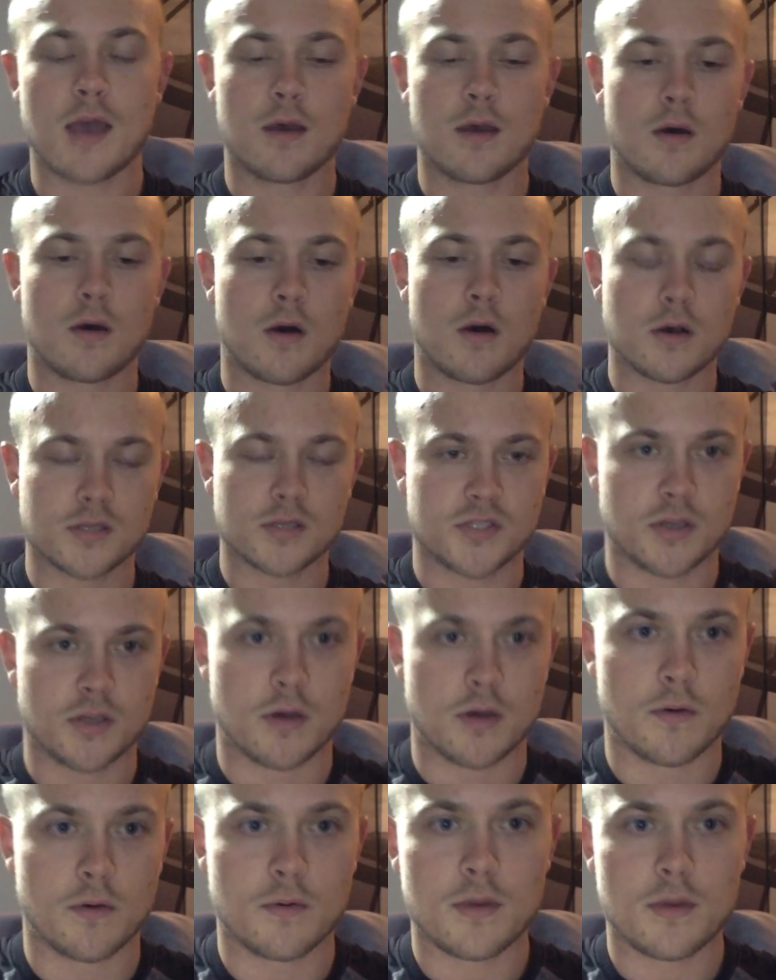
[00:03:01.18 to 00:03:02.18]

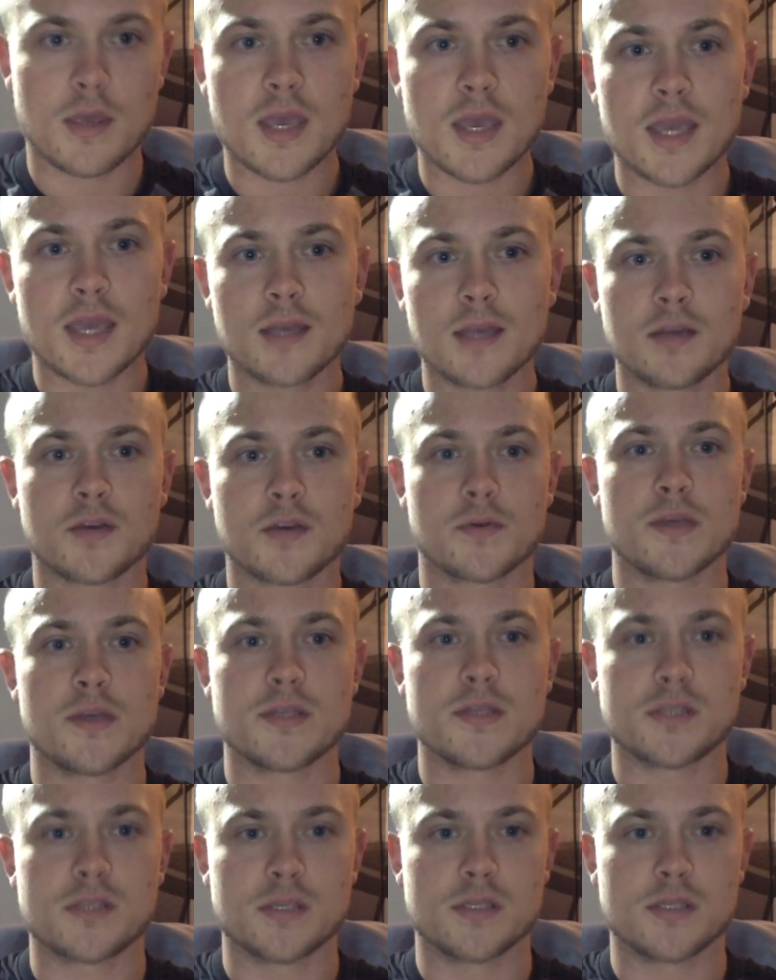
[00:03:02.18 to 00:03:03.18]
also
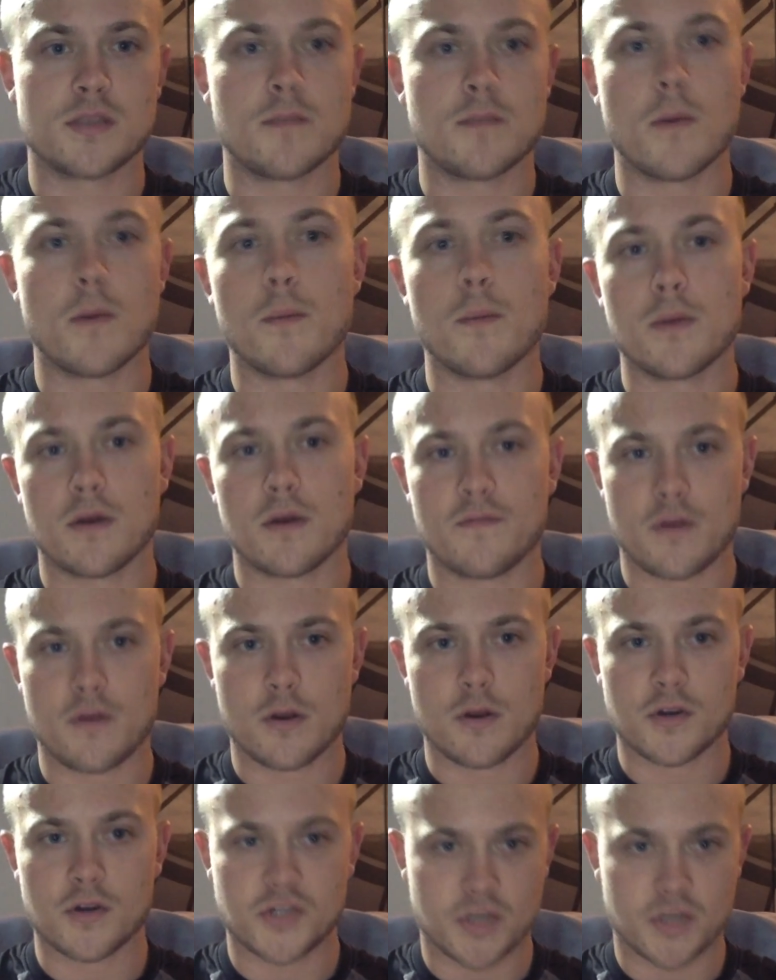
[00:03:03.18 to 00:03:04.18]
increases the moment of
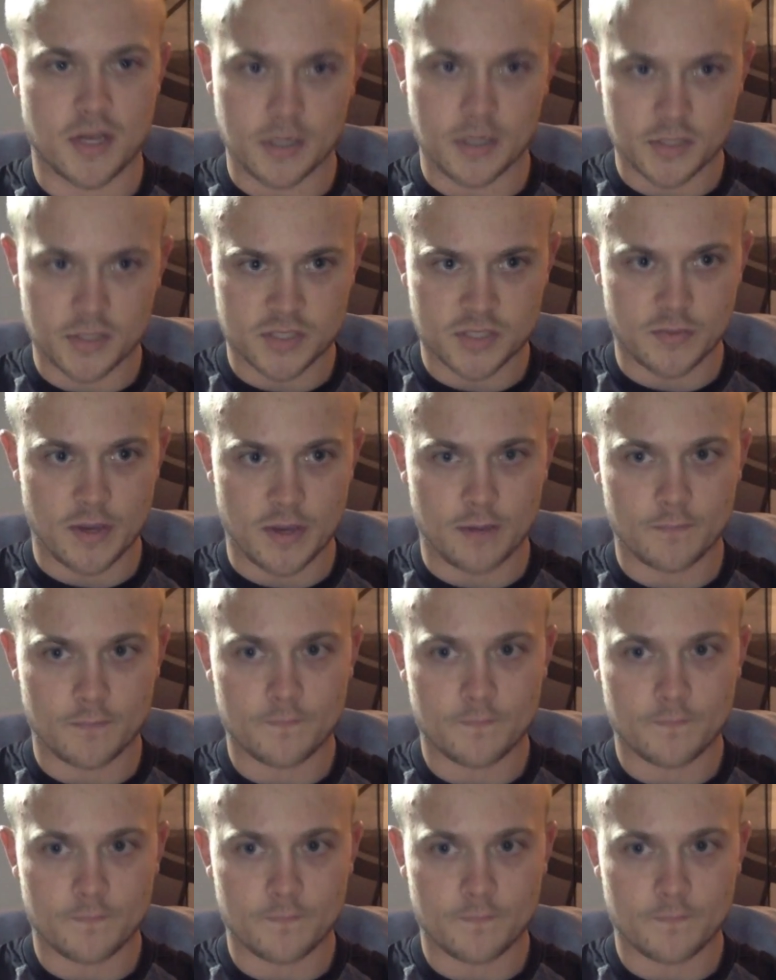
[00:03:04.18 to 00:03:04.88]
inertia in your swing.